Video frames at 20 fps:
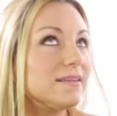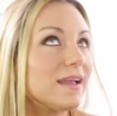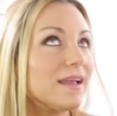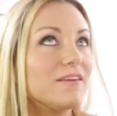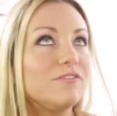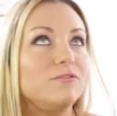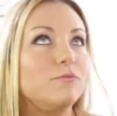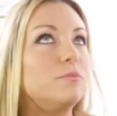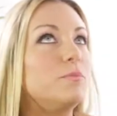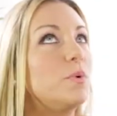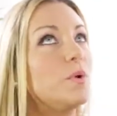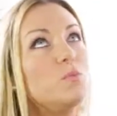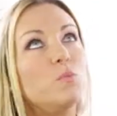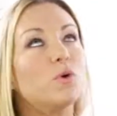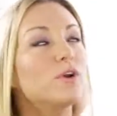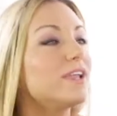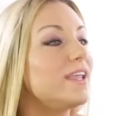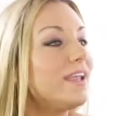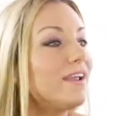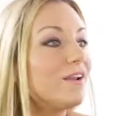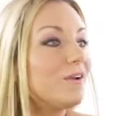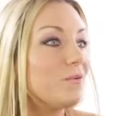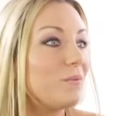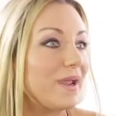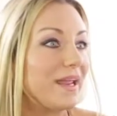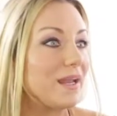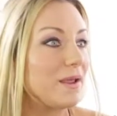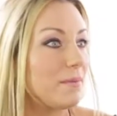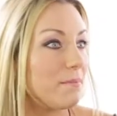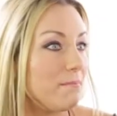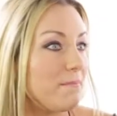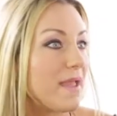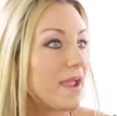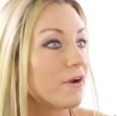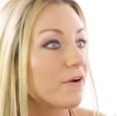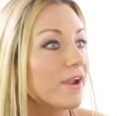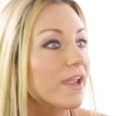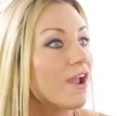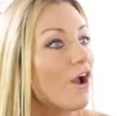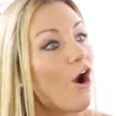I've been working on a way to
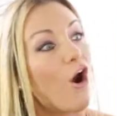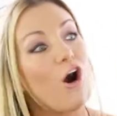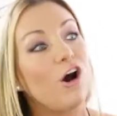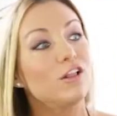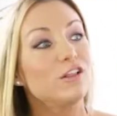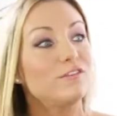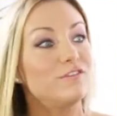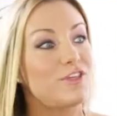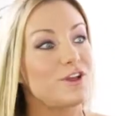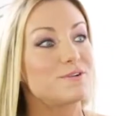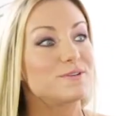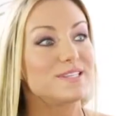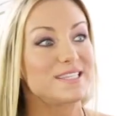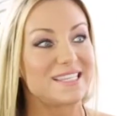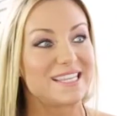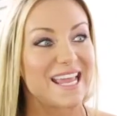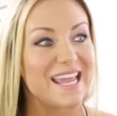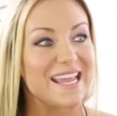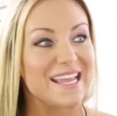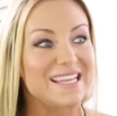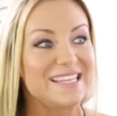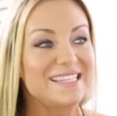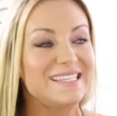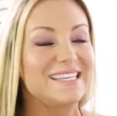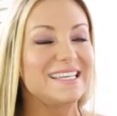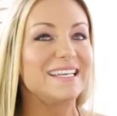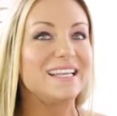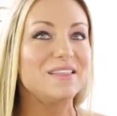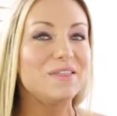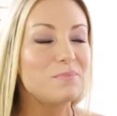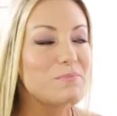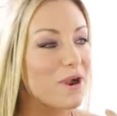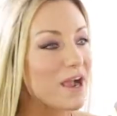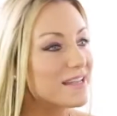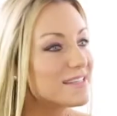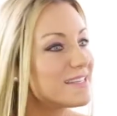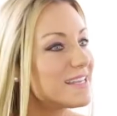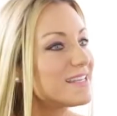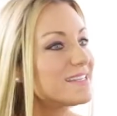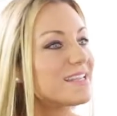marry all of those things. And in the
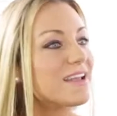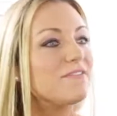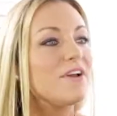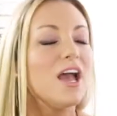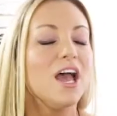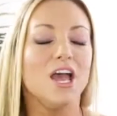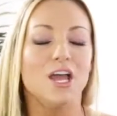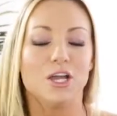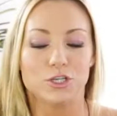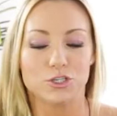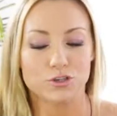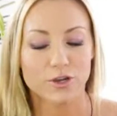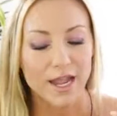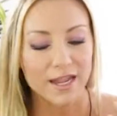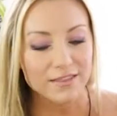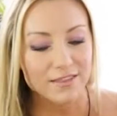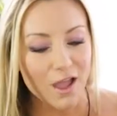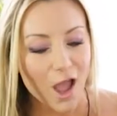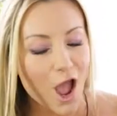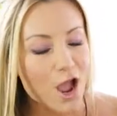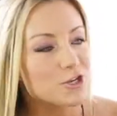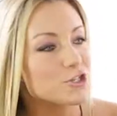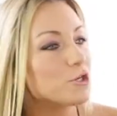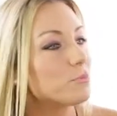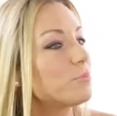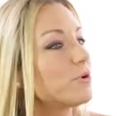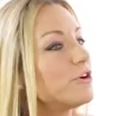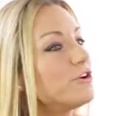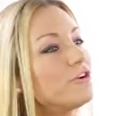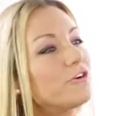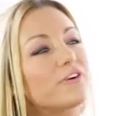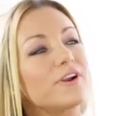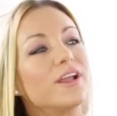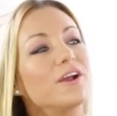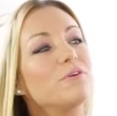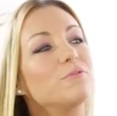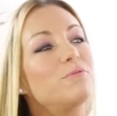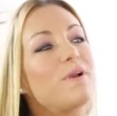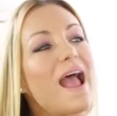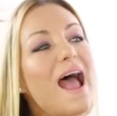process, I've tried the
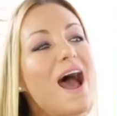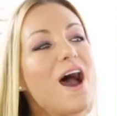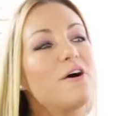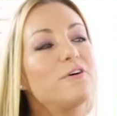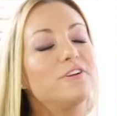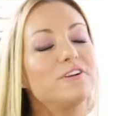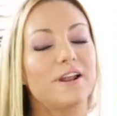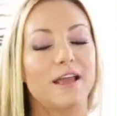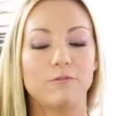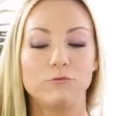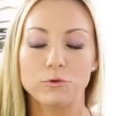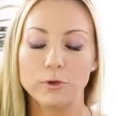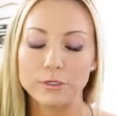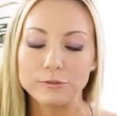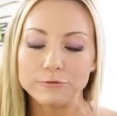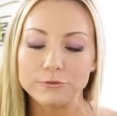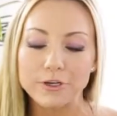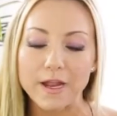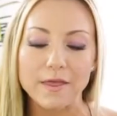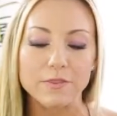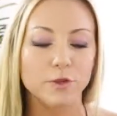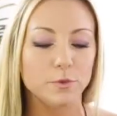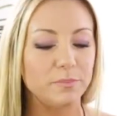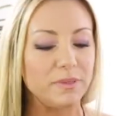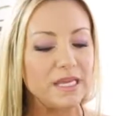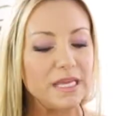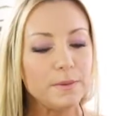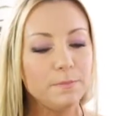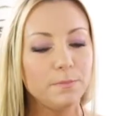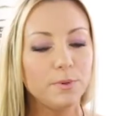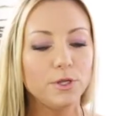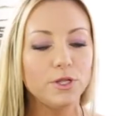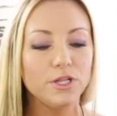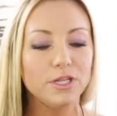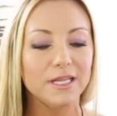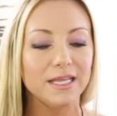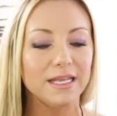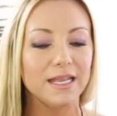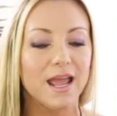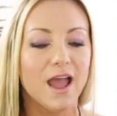entrepreneurial route and I've worked for other
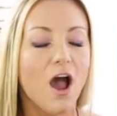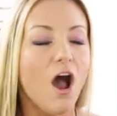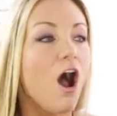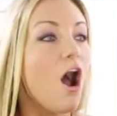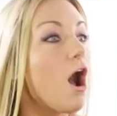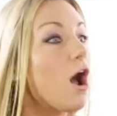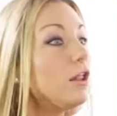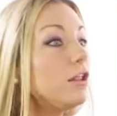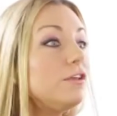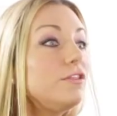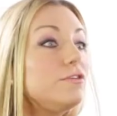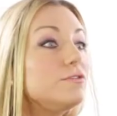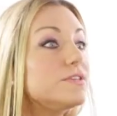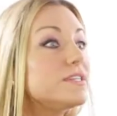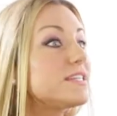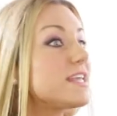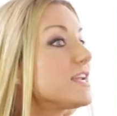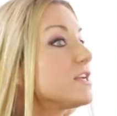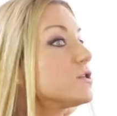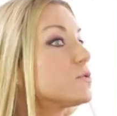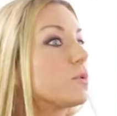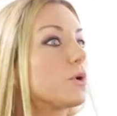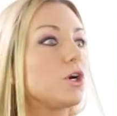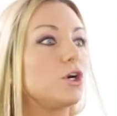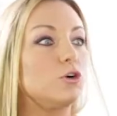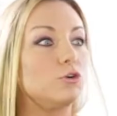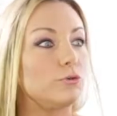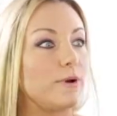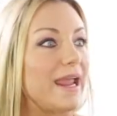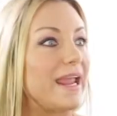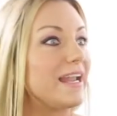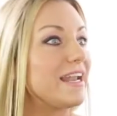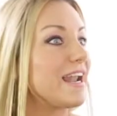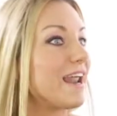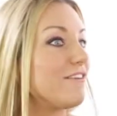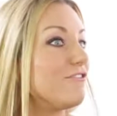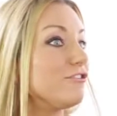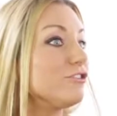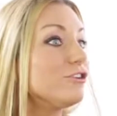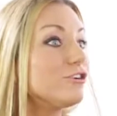people. And all of those things were great. And
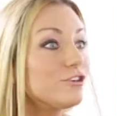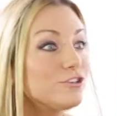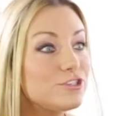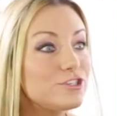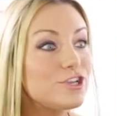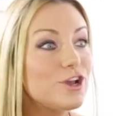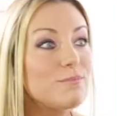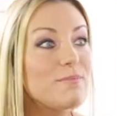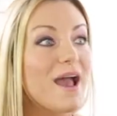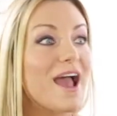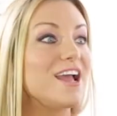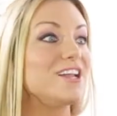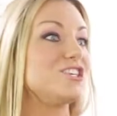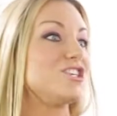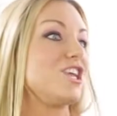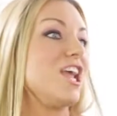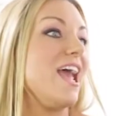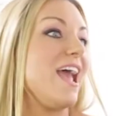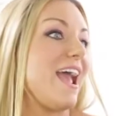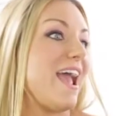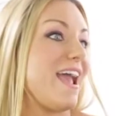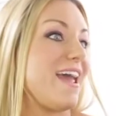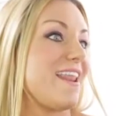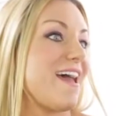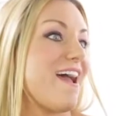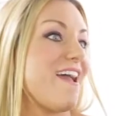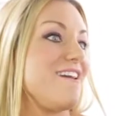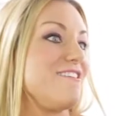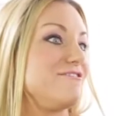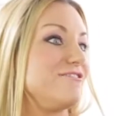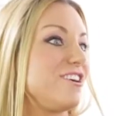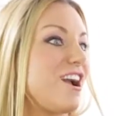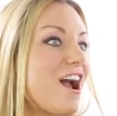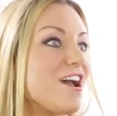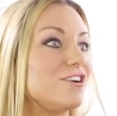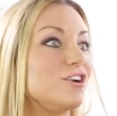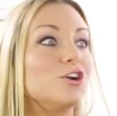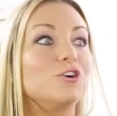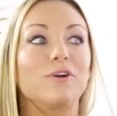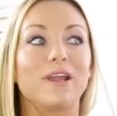I've learned so much and I've
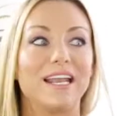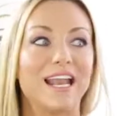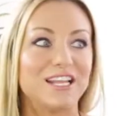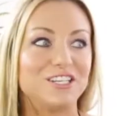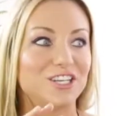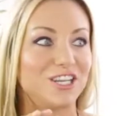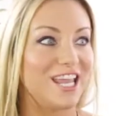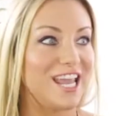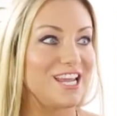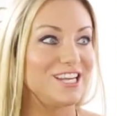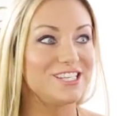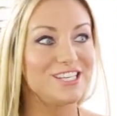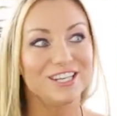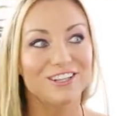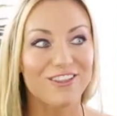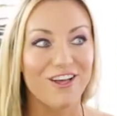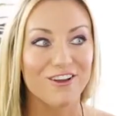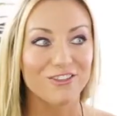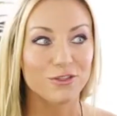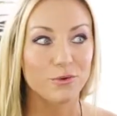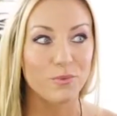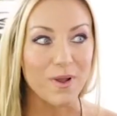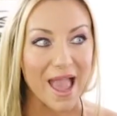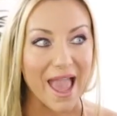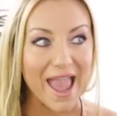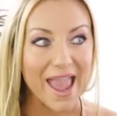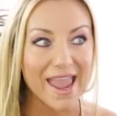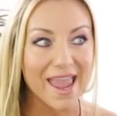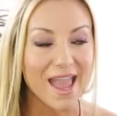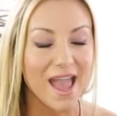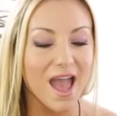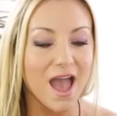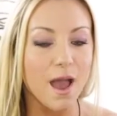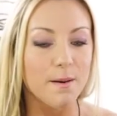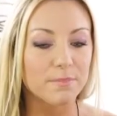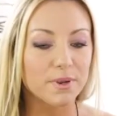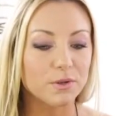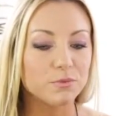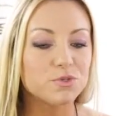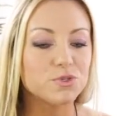gotten a great education along the way. Mm
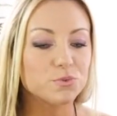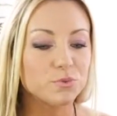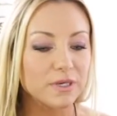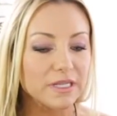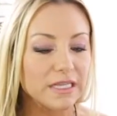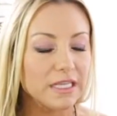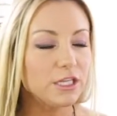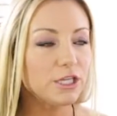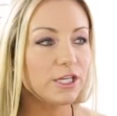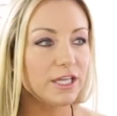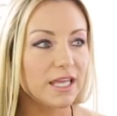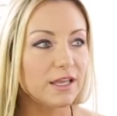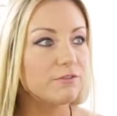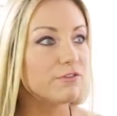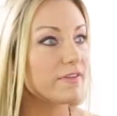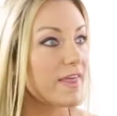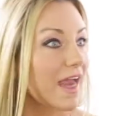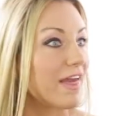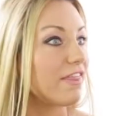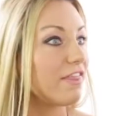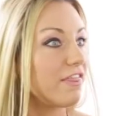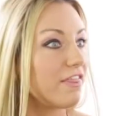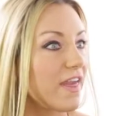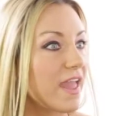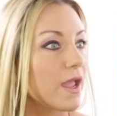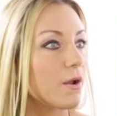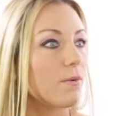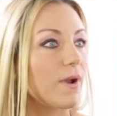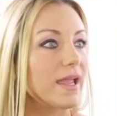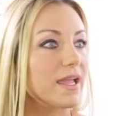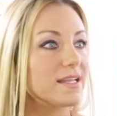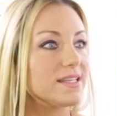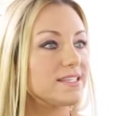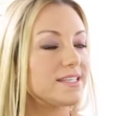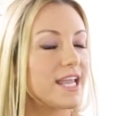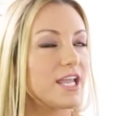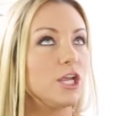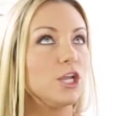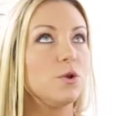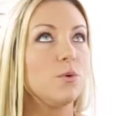-hmm. But I was really looking for that thing where I could
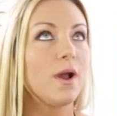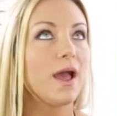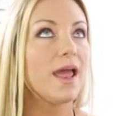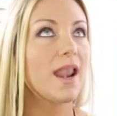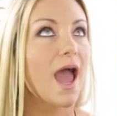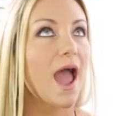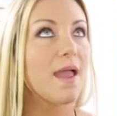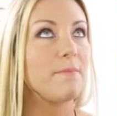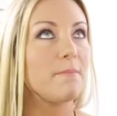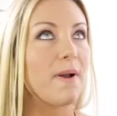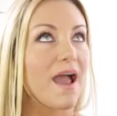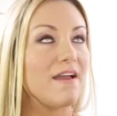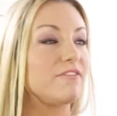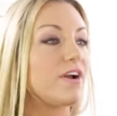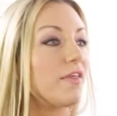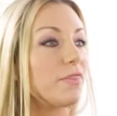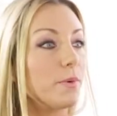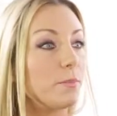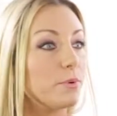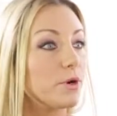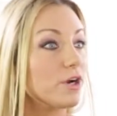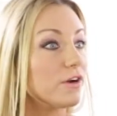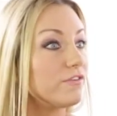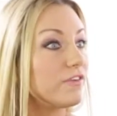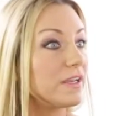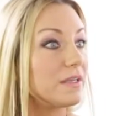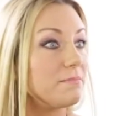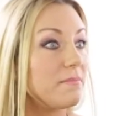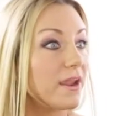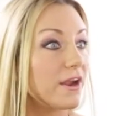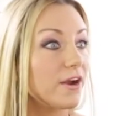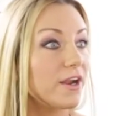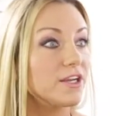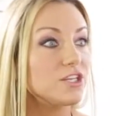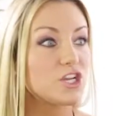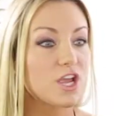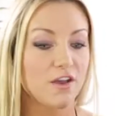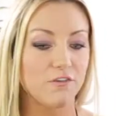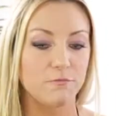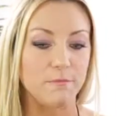say, you know what, i have got the perfect
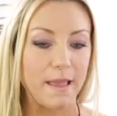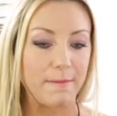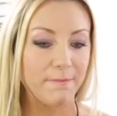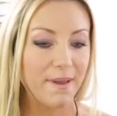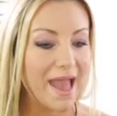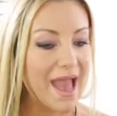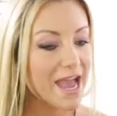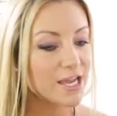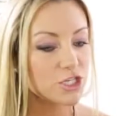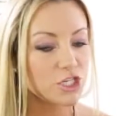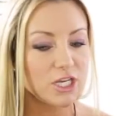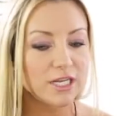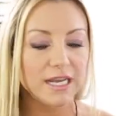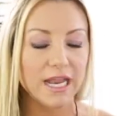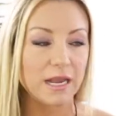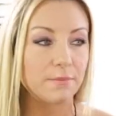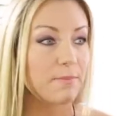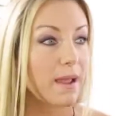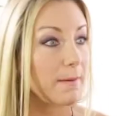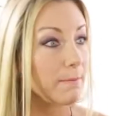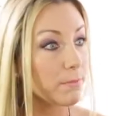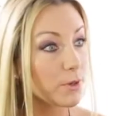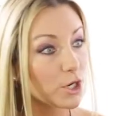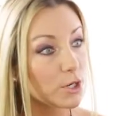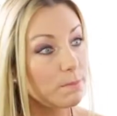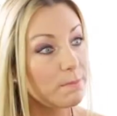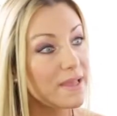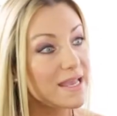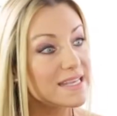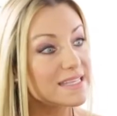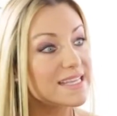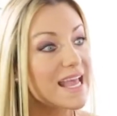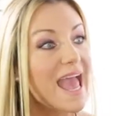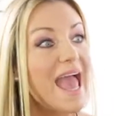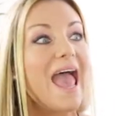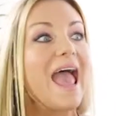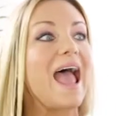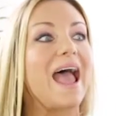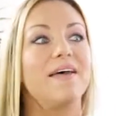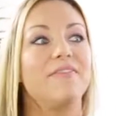marriage of my passion and my purpose
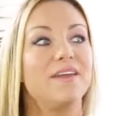right.